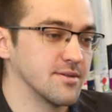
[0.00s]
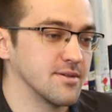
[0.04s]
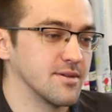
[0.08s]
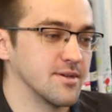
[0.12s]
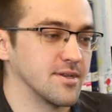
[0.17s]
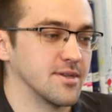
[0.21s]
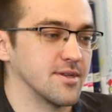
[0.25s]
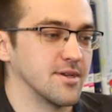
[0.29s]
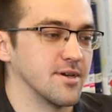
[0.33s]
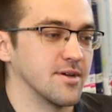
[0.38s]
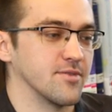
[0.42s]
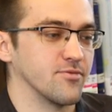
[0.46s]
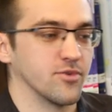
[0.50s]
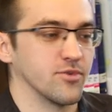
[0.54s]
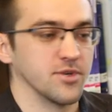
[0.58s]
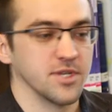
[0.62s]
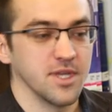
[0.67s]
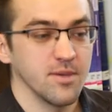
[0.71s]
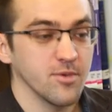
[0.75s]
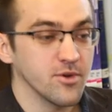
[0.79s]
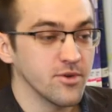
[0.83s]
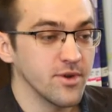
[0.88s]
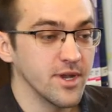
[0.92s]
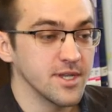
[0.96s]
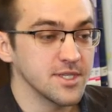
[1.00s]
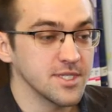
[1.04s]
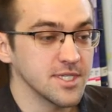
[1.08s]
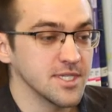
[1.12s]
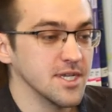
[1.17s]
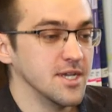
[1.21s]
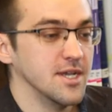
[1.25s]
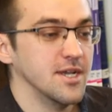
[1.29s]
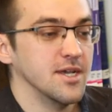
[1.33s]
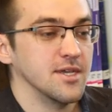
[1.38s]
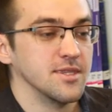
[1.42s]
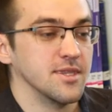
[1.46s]
And uh, for Democrats,
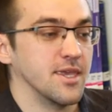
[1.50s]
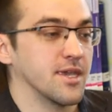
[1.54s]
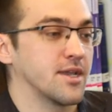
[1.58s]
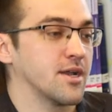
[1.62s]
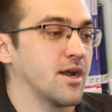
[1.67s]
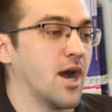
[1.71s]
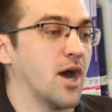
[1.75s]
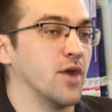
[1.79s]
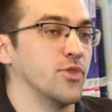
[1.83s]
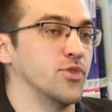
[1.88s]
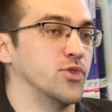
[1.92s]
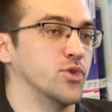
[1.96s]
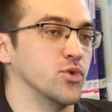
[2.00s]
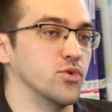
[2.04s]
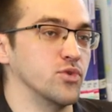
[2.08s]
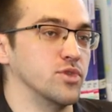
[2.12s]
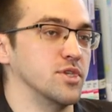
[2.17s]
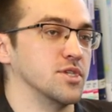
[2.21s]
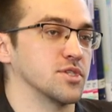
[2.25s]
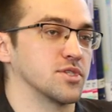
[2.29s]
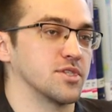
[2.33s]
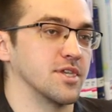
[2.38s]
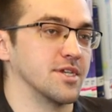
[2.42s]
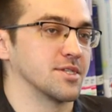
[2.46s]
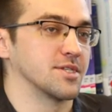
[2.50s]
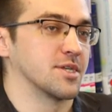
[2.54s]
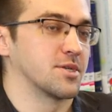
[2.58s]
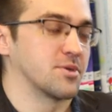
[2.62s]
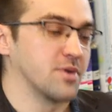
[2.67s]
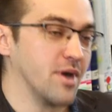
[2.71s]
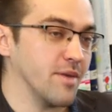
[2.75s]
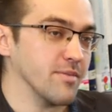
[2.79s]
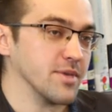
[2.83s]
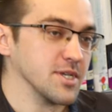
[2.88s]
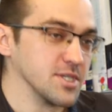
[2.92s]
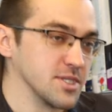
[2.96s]
they can't do these things that
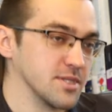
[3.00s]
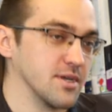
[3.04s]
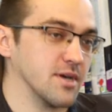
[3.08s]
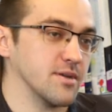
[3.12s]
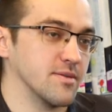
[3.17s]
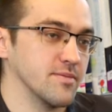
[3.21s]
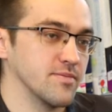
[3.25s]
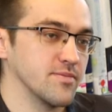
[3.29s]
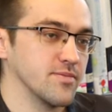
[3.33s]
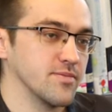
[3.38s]
Trump has done